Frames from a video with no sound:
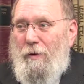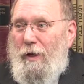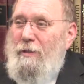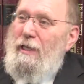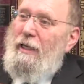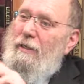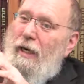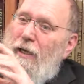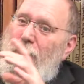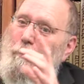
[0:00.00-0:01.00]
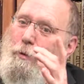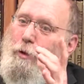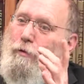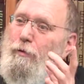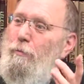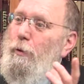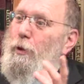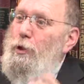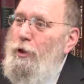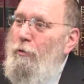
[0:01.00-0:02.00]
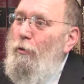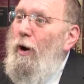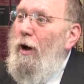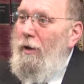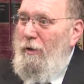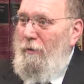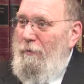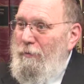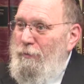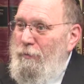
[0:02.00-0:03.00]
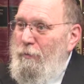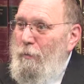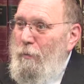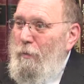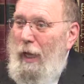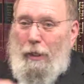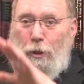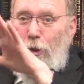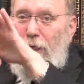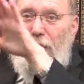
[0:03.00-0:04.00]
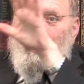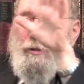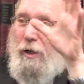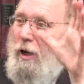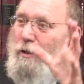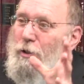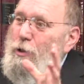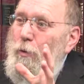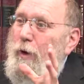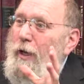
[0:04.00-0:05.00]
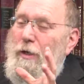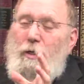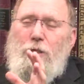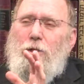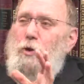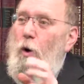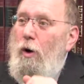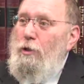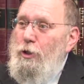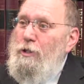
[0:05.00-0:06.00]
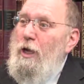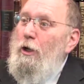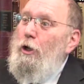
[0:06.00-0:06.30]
It's like taking a beautiful Persian rug and looking at the colors the way it is. It's gorgeous.